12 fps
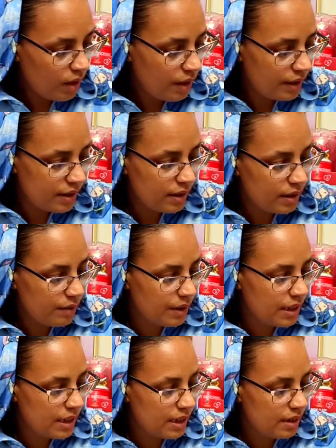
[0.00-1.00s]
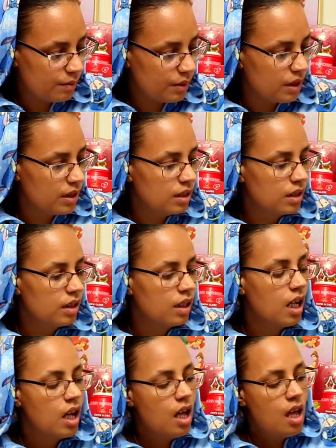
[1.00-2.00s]
Let's see, what is this
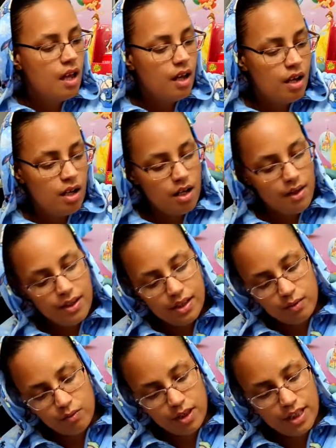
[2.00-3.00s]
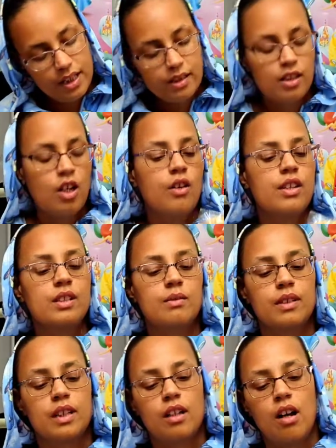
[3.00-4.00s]
one? Uh, this one is, oh, this
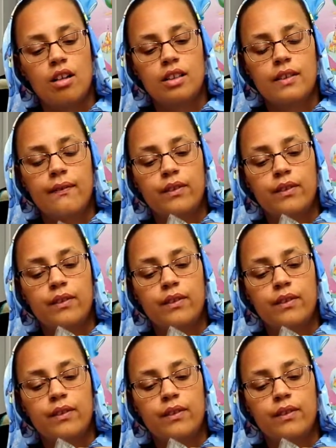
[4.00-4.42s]
one they called it